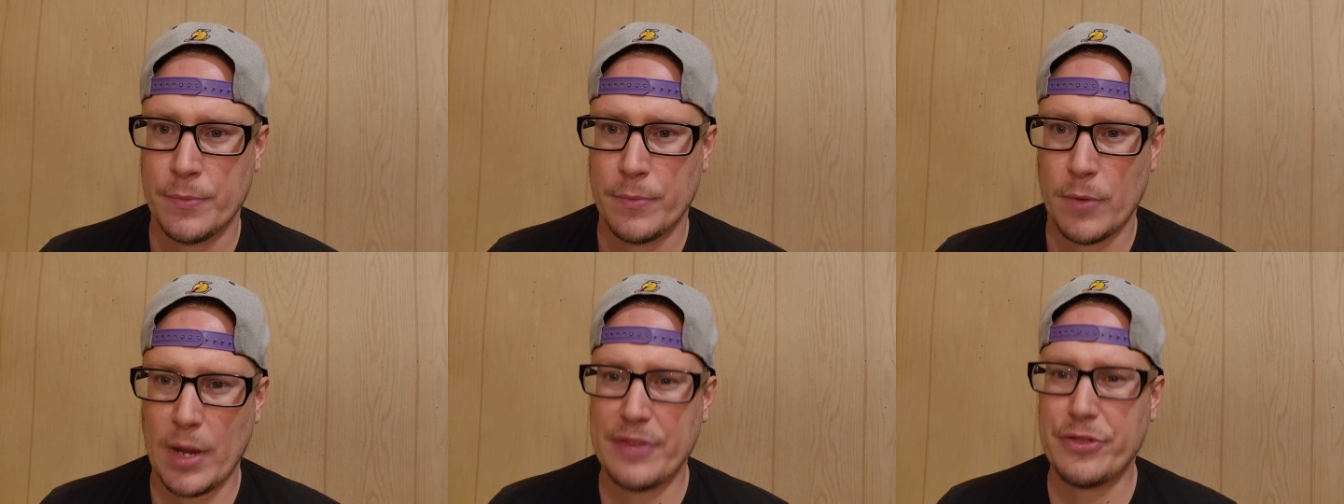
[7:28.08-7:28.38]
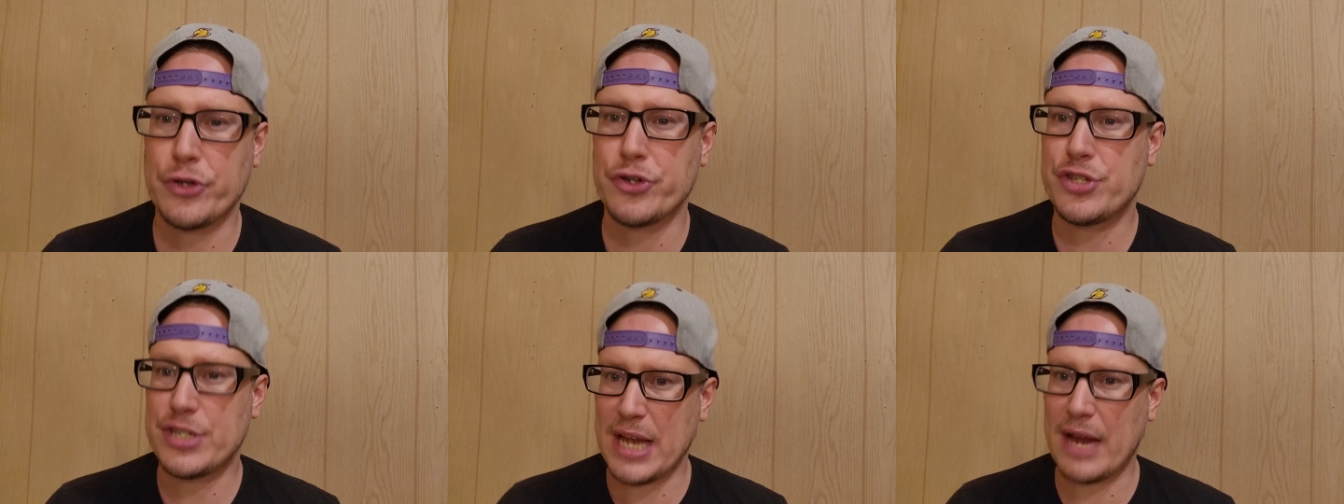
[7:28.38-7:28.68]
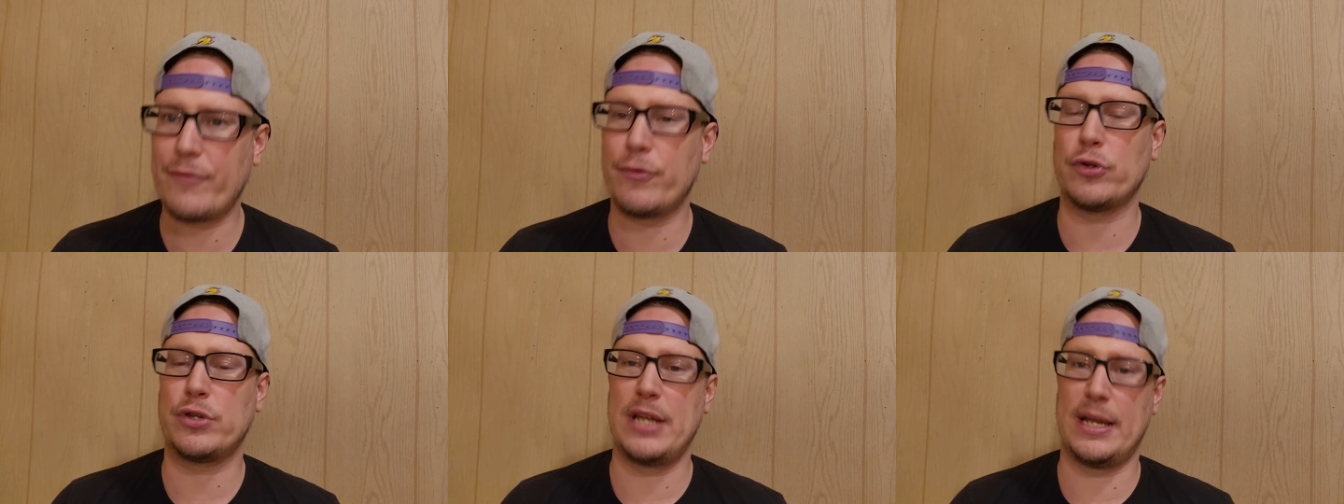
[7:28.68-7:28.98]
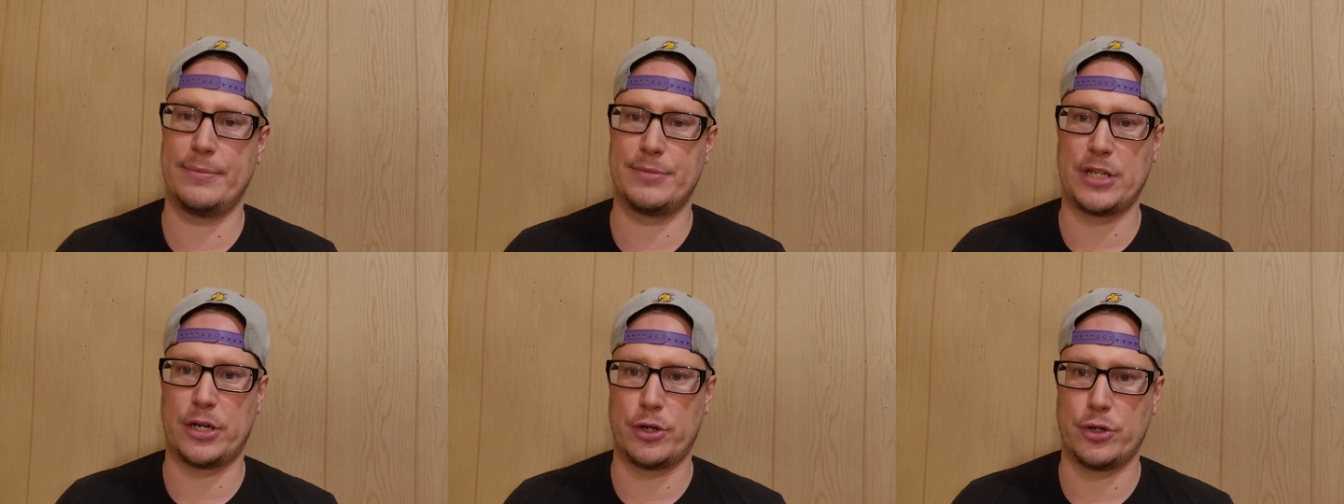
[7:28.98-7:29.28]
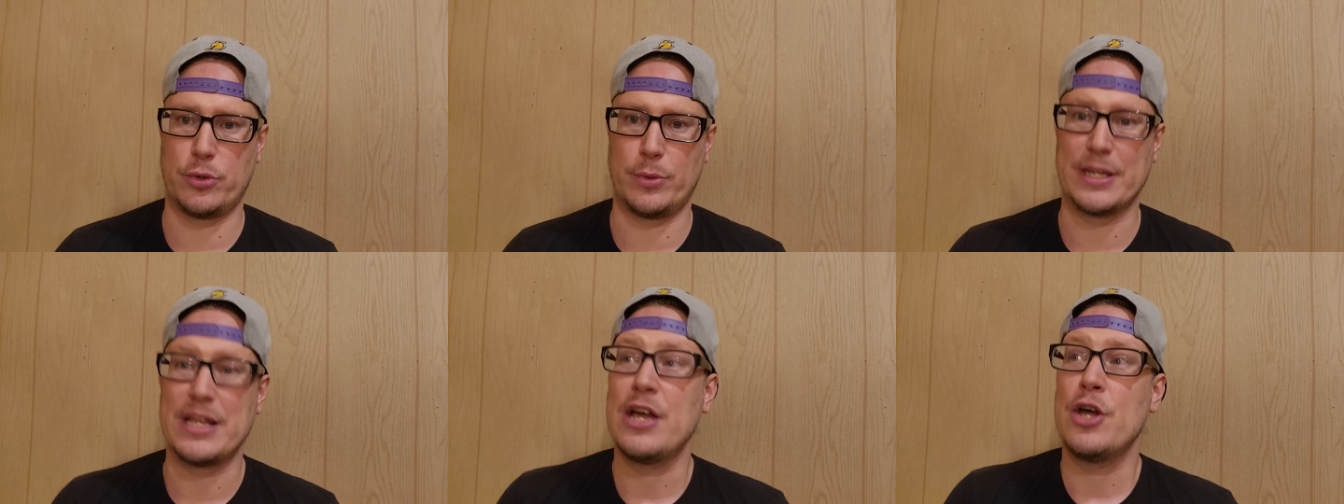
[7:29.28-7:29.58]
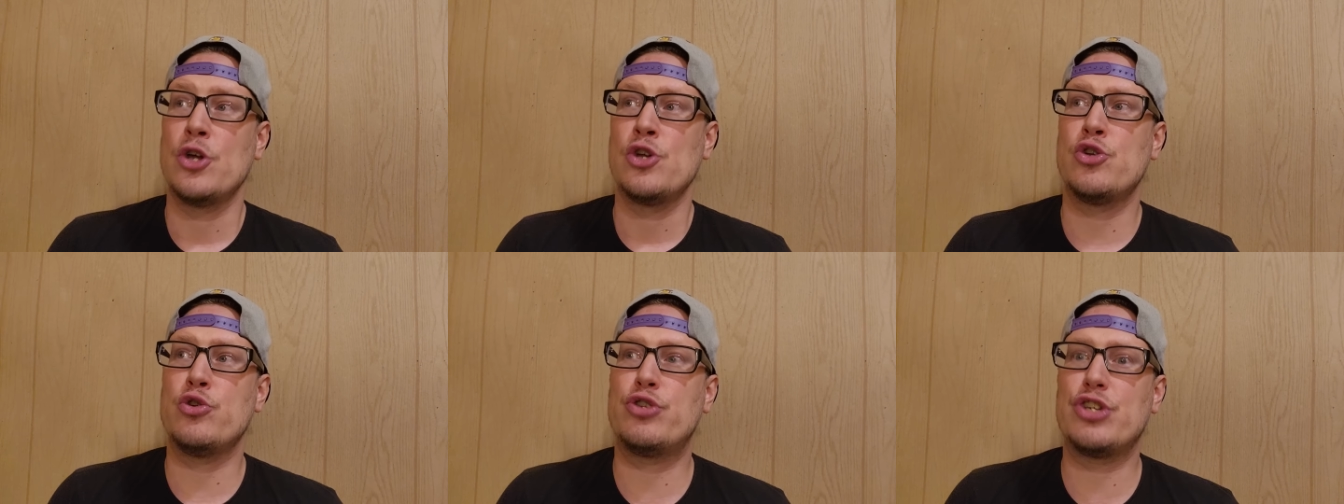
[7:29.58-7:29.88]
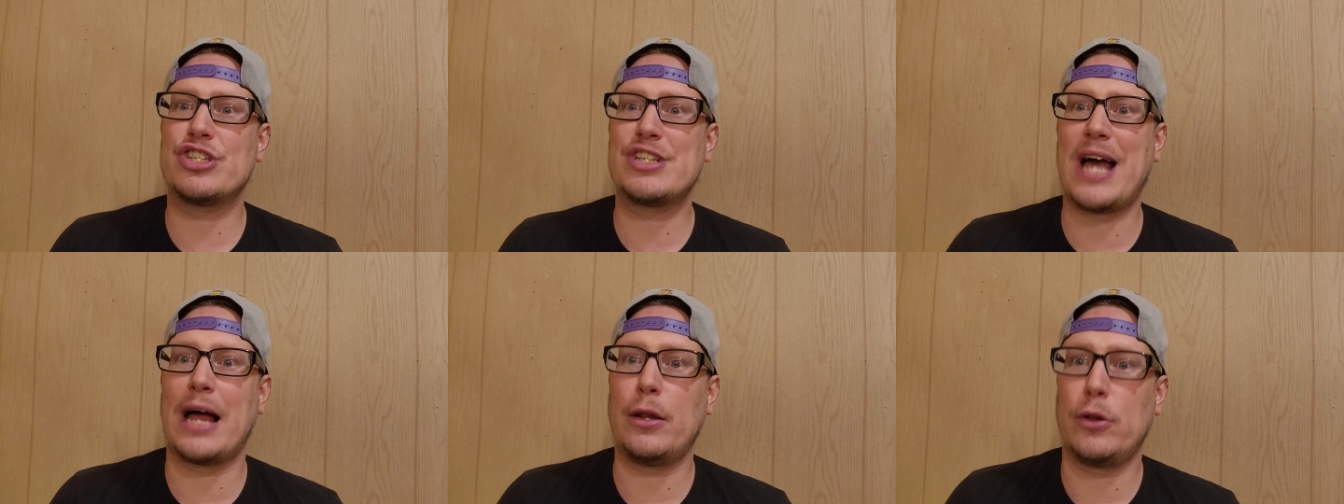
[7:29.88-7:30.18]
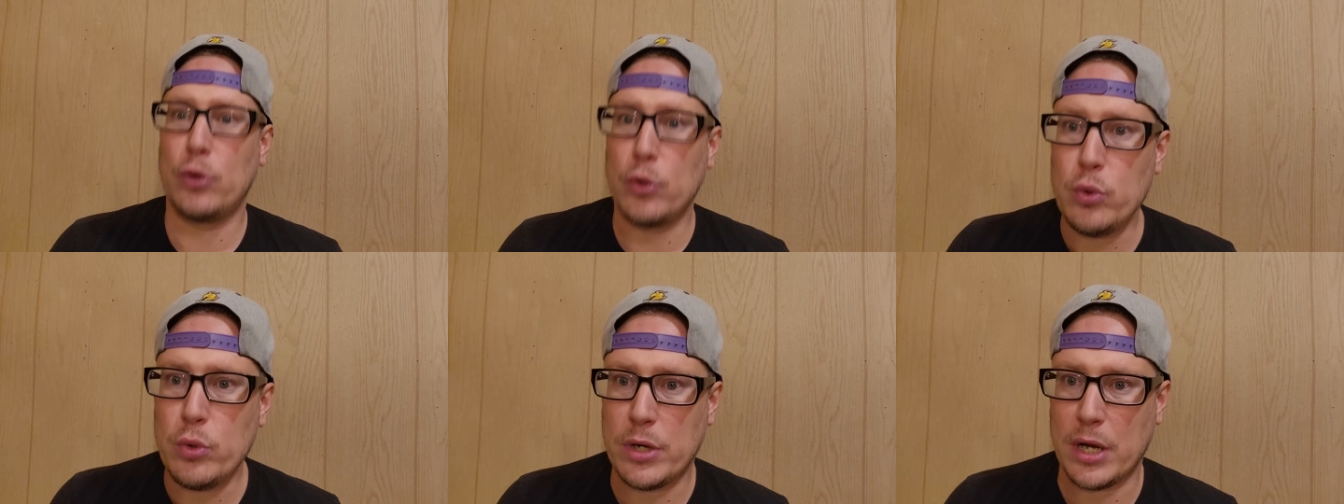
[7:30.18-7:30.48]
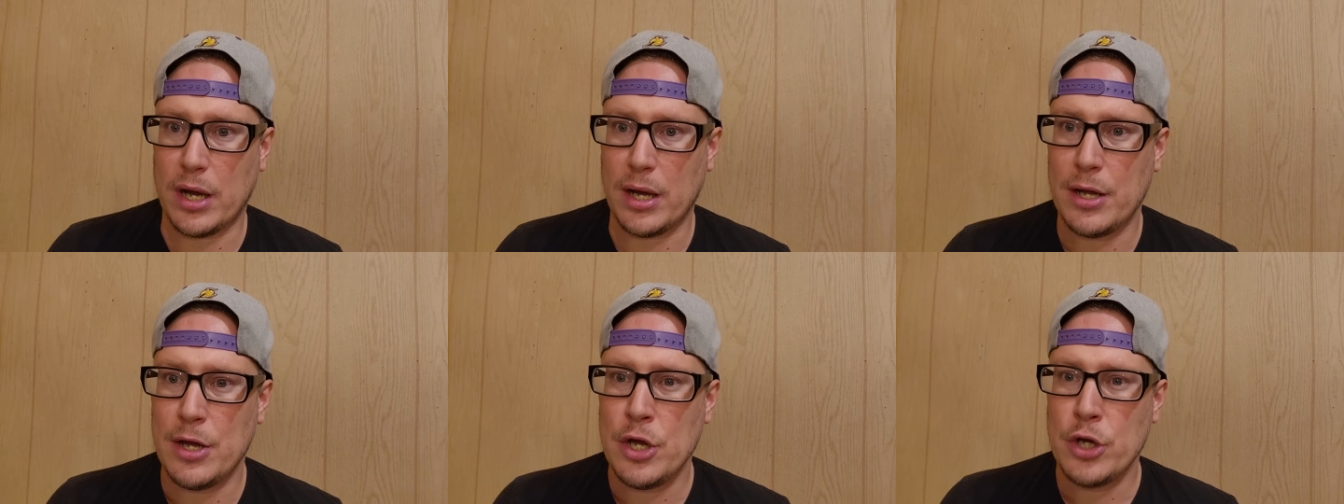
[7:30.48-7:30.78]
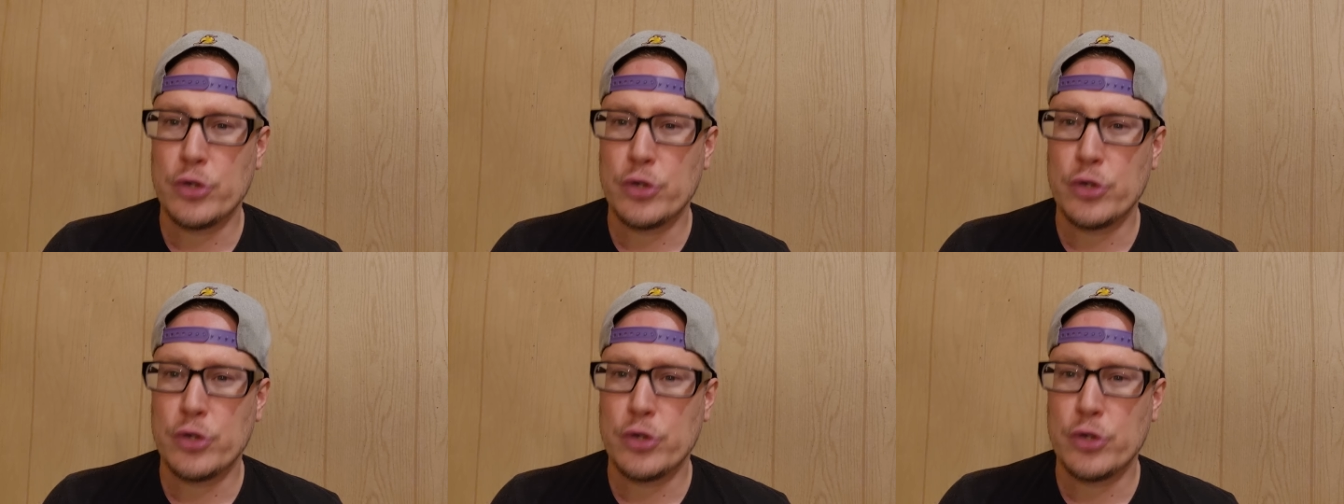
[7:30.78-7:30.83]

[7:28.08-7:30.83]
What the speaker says: Right? There's several teams that are doing it. You just got Luka.